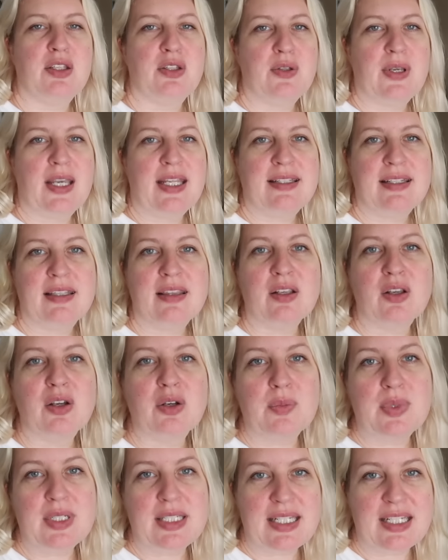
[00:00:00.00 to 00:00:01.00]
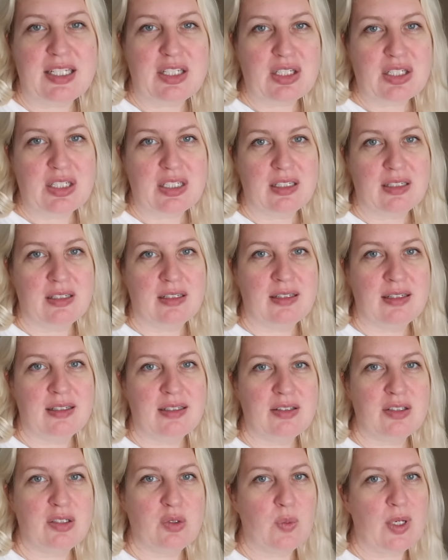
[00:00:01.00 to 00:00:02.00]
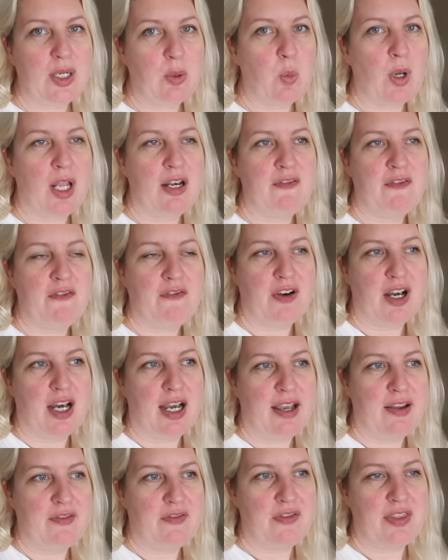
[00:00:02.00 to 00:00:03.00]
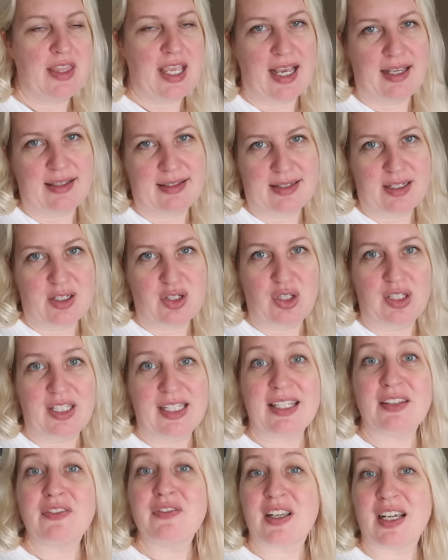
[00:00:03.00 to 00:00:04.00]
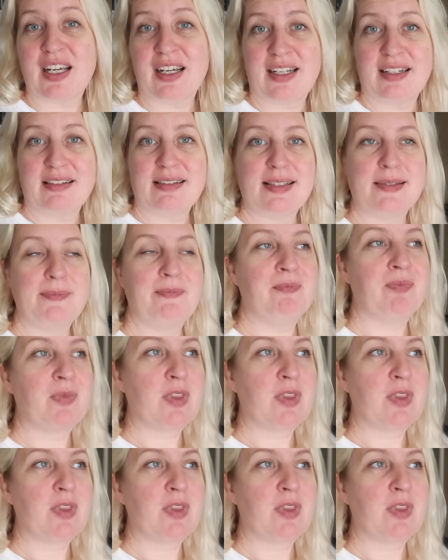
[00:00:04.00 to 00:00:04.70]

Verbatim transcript: you entered the competition to win one of $5,000 gift cards